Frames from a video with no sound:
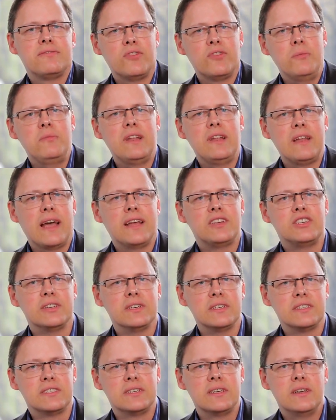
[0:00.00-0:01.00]
from the
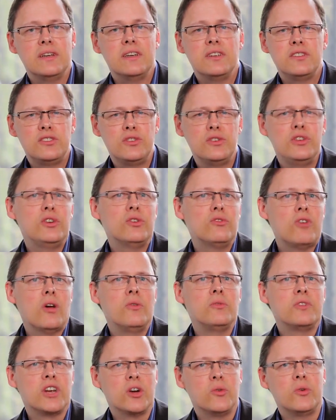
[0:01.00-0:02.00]
lectures to your
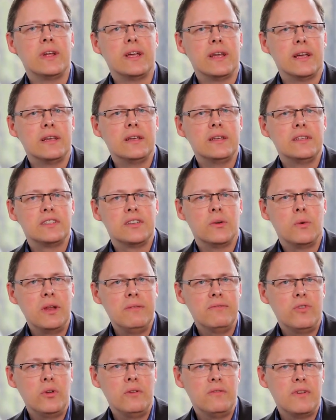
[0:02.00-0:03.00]
own career. So it will
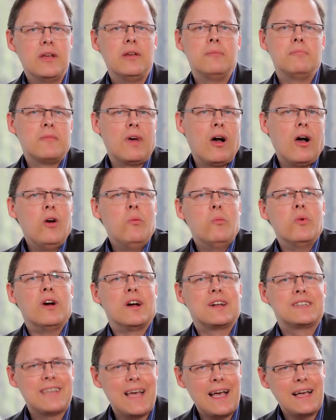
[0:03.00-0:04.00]
involve
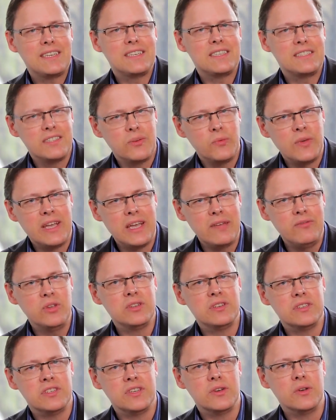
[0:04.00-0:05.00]
homework, tasks that we give you
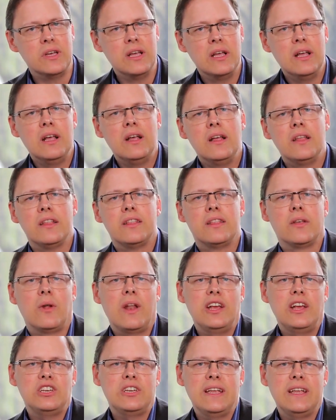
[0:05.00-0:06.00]
to do that
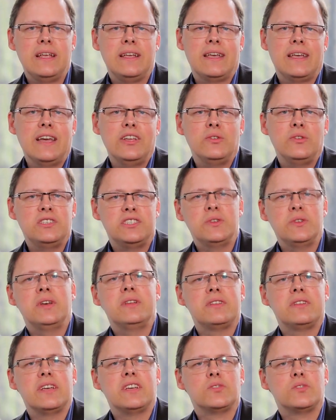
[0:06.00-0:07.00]
will actually get you
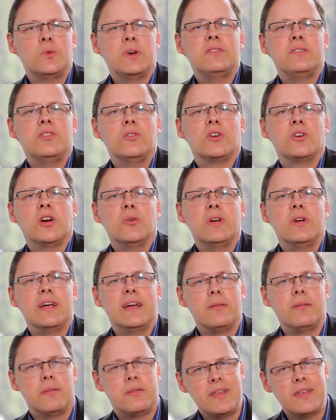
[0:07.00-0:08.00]
doing things with your
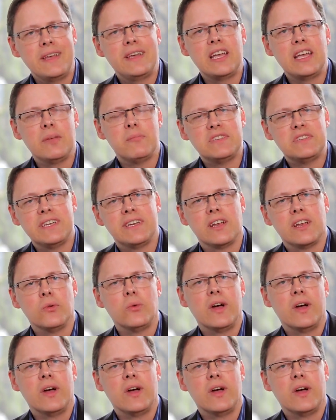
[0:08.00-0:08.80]
career and thinking in particular